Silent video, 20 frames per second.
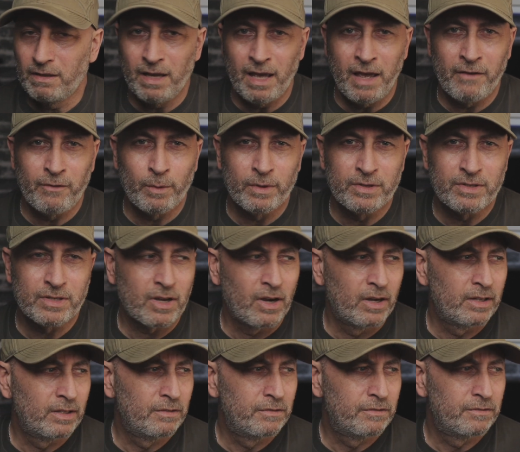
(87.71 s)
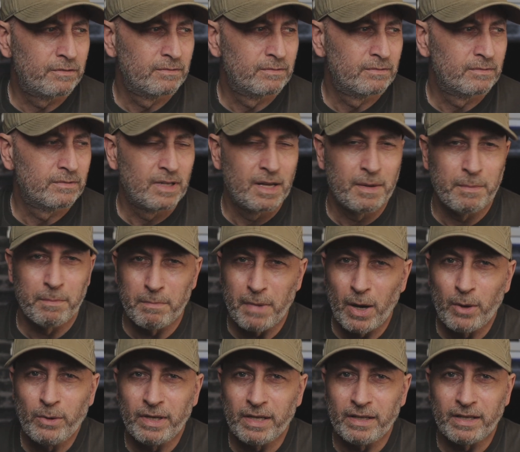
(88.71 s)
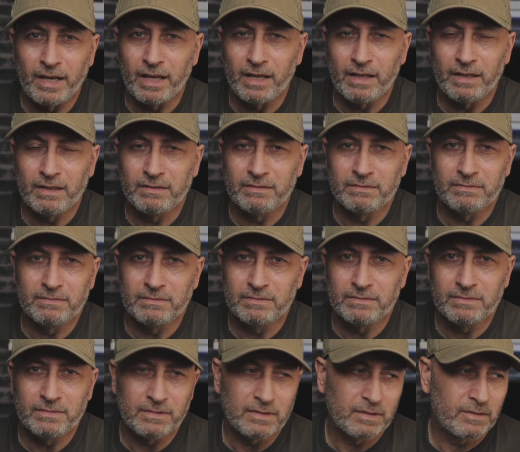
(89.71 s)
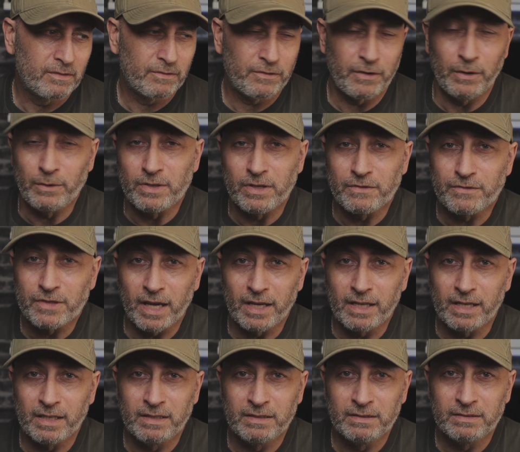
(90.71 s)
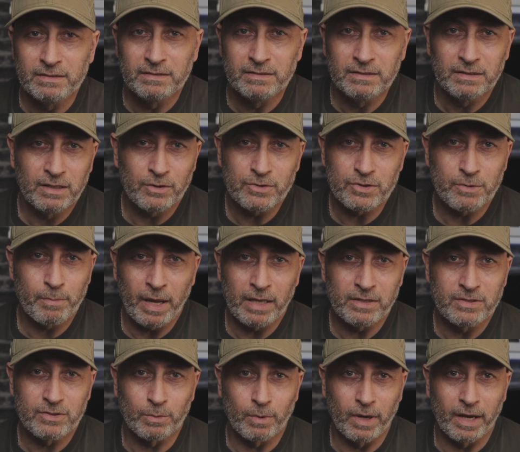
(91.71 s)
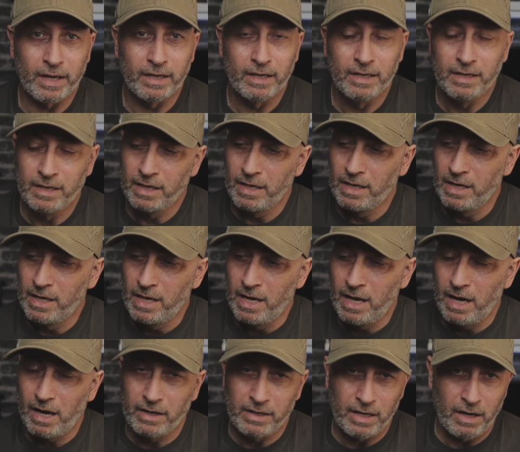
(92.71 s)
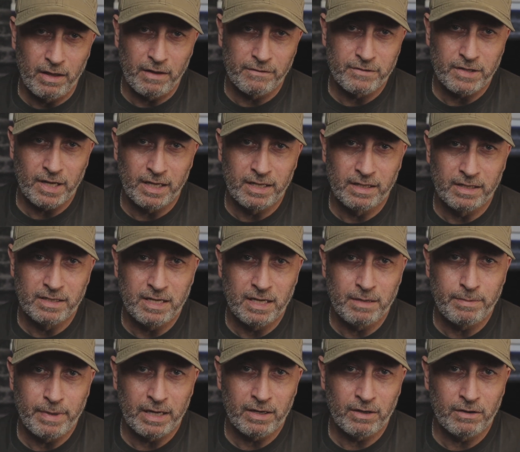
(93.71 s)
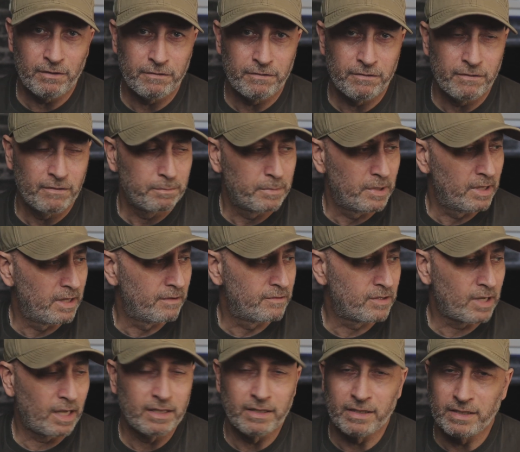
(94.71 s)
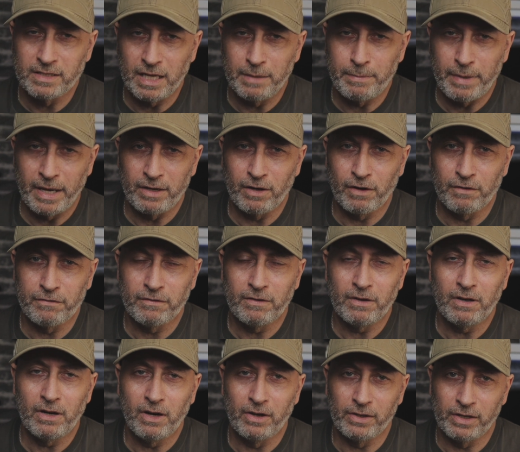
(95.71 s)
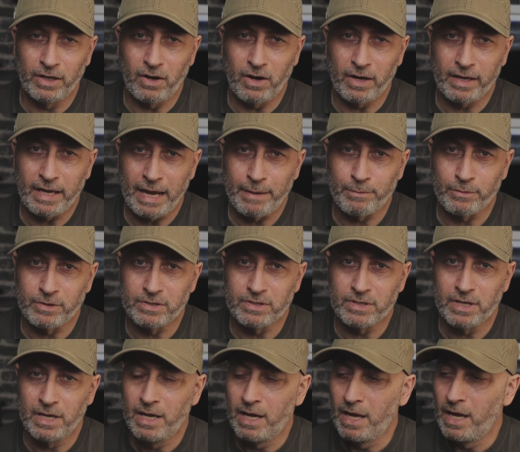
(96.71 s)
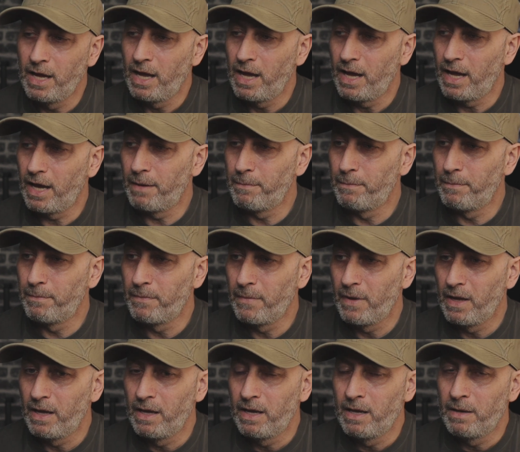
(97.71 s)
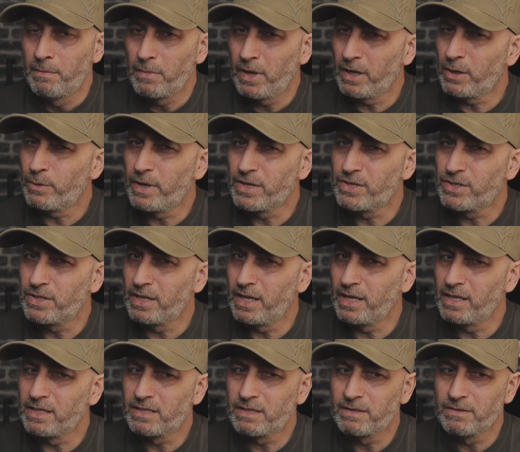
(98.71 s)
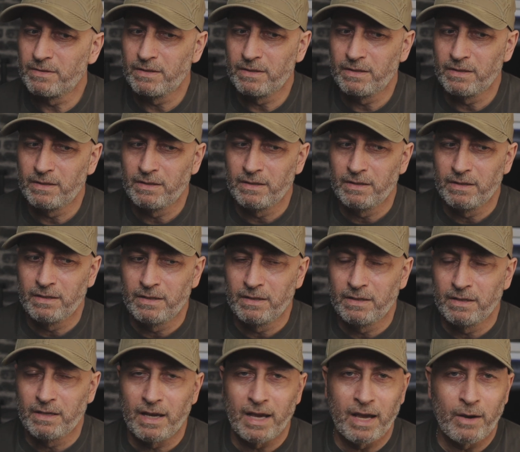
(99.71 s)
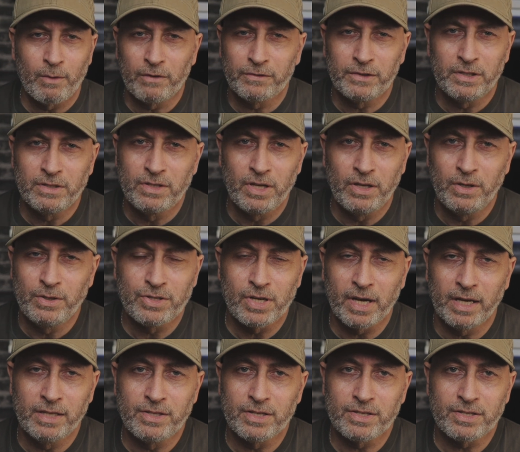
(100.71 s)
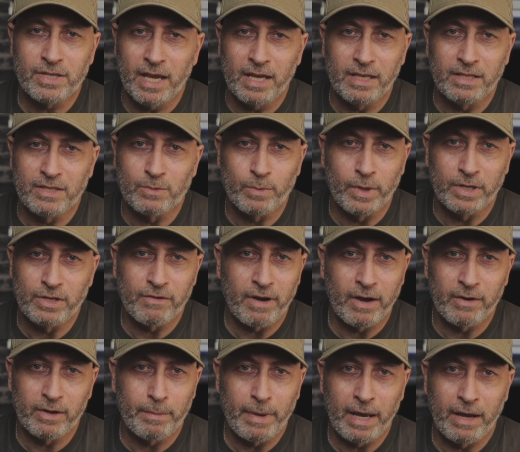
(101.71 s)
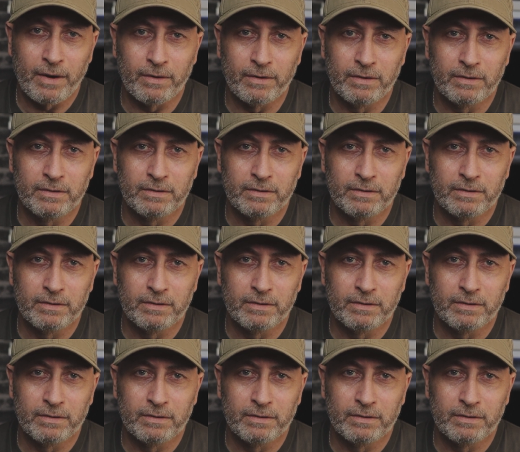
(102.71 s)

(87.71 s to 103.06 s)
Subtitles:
everyone's kind of moaning that Fuji have taken lots of buttons away. I know they've taken the D-pad off, but they've taken the D-pad off on a lot of cameras. My question is, how often do you change your settings when you're out and about?